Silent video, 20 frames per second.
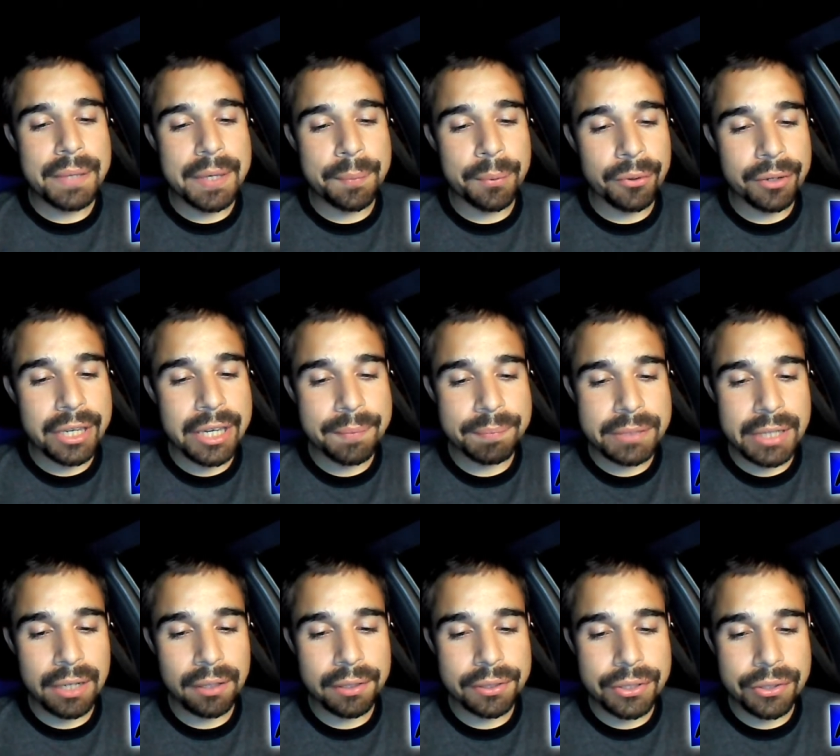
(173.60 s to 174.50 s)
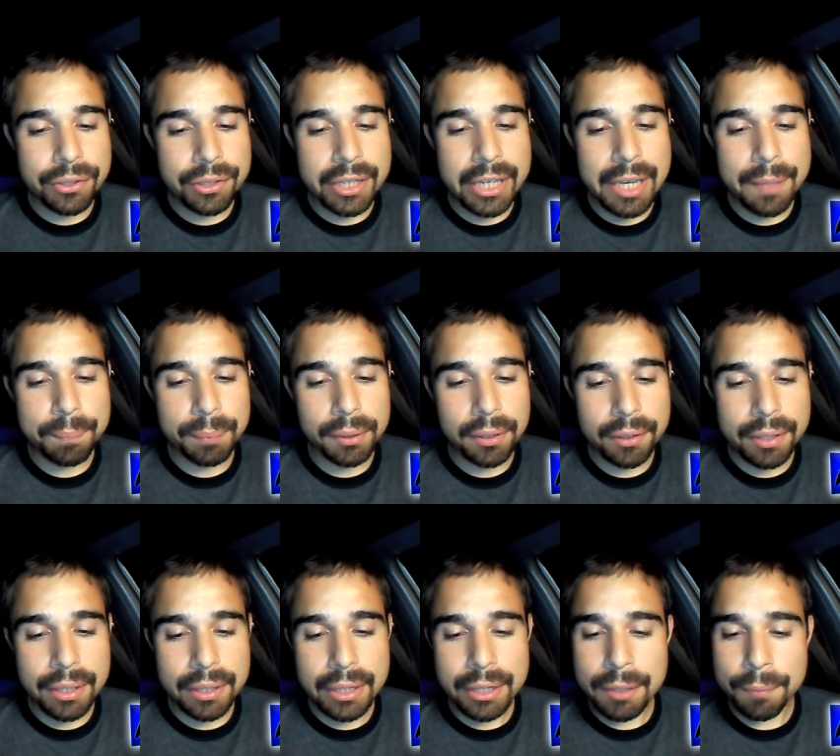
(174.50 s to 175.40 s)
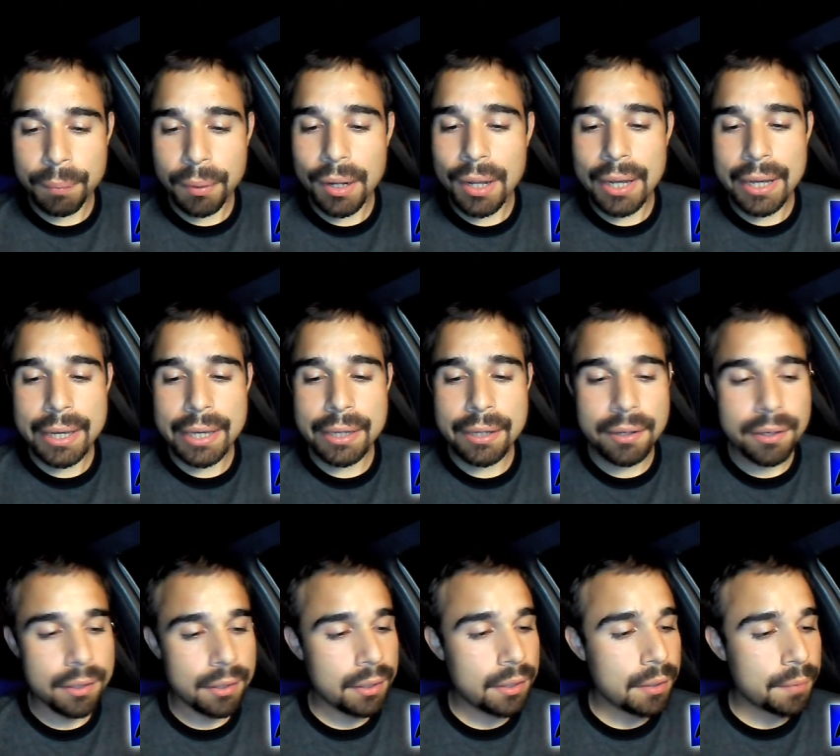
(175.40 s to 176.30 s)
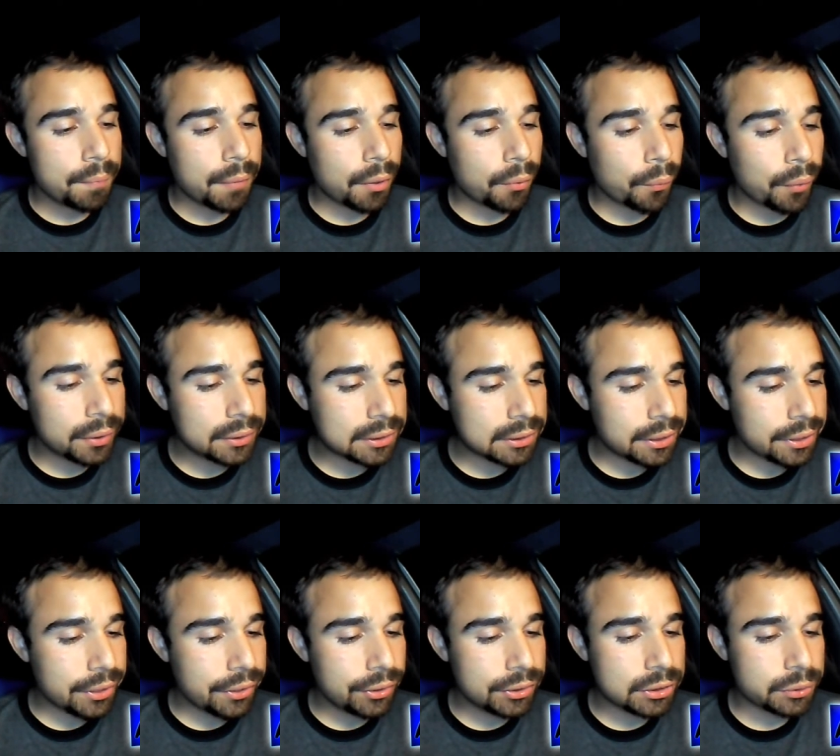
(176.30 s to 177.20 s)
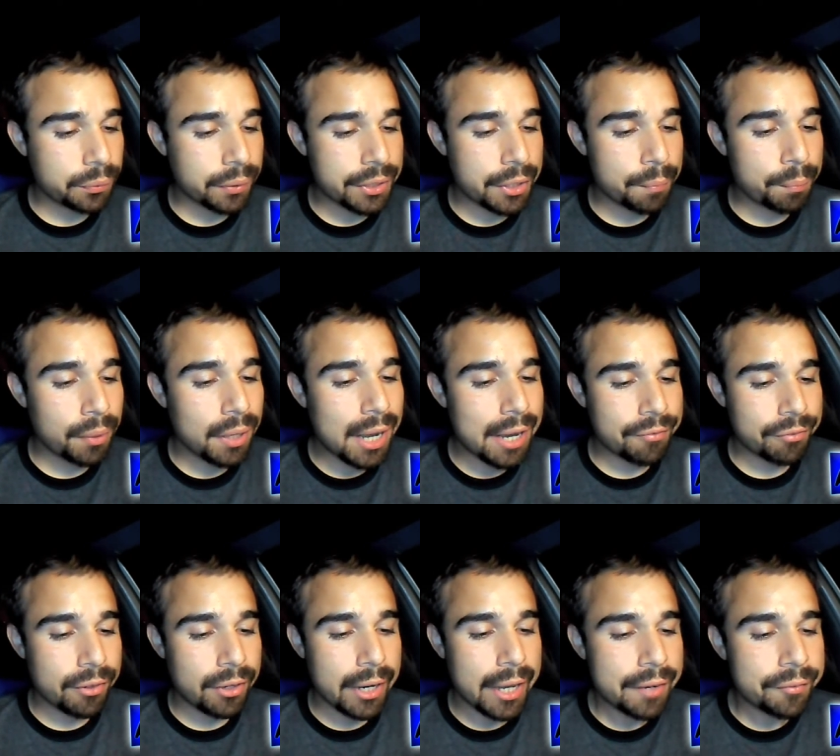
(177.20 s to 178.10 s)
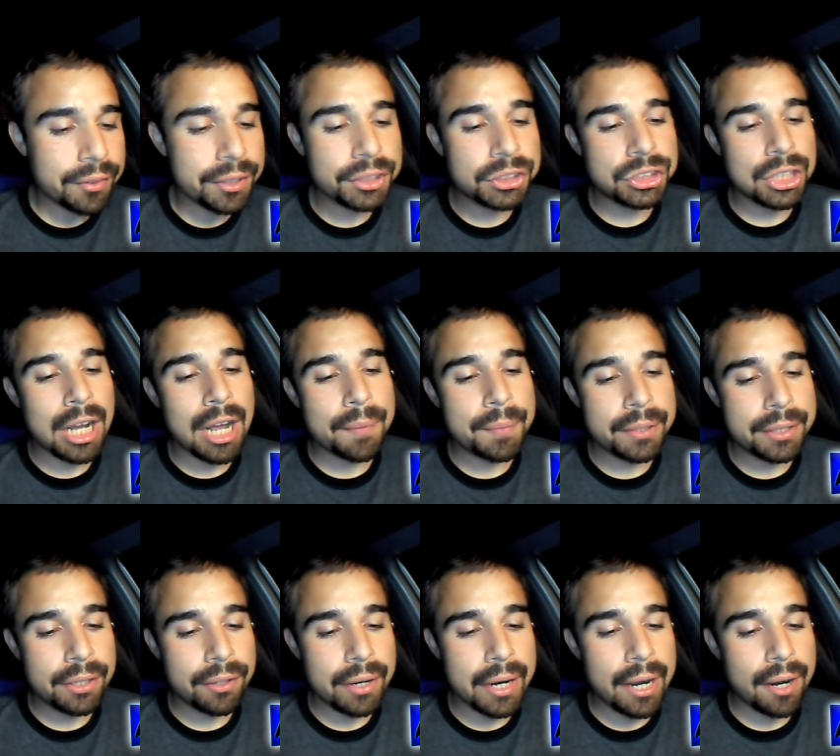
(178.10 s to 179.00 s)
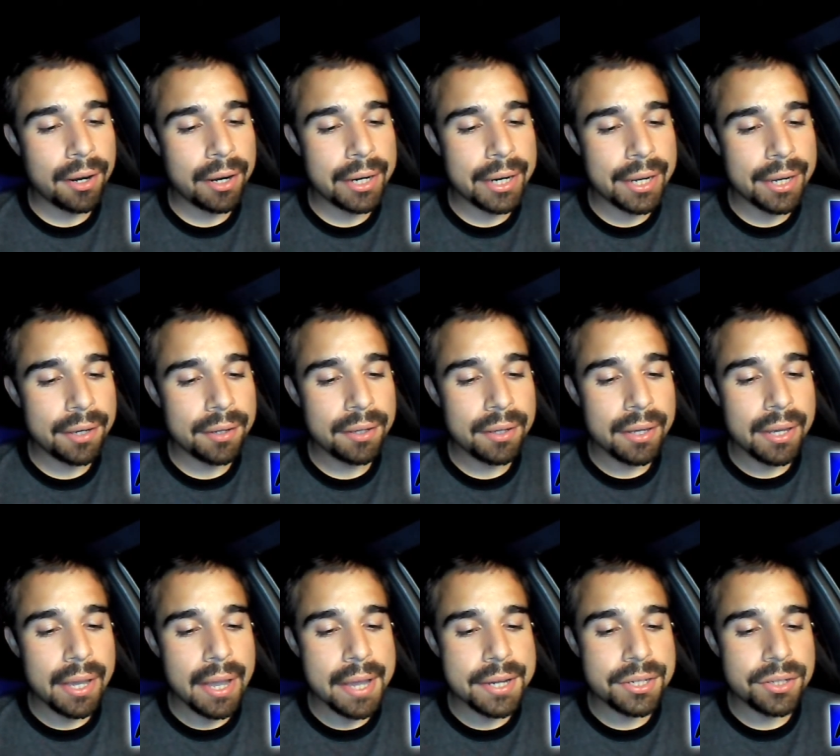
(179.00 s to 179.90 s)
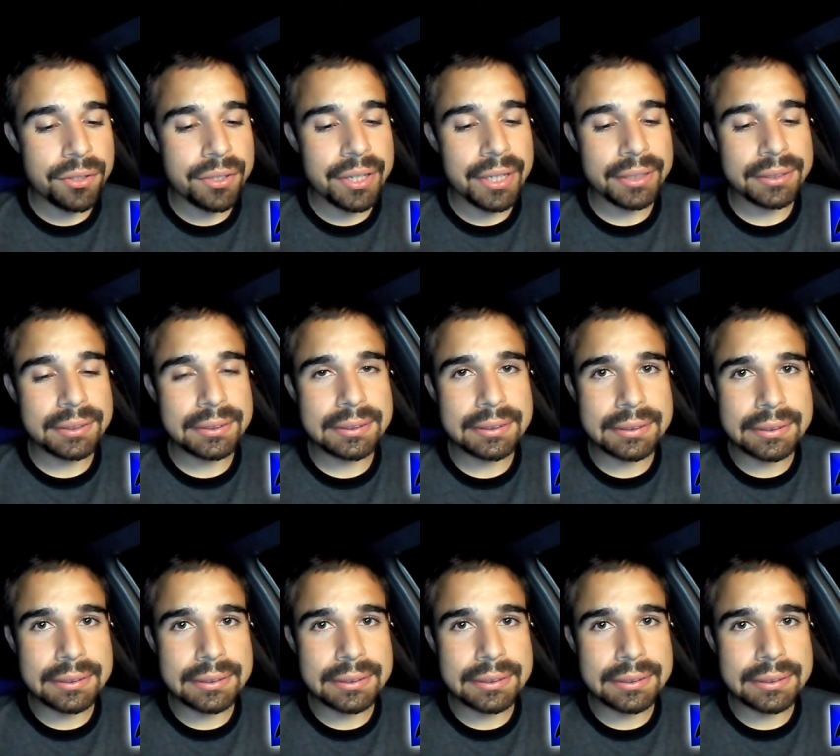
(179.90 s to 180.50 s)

People keep telling you to keep looking and applying, but what's the use when you apply for every job in your area and you get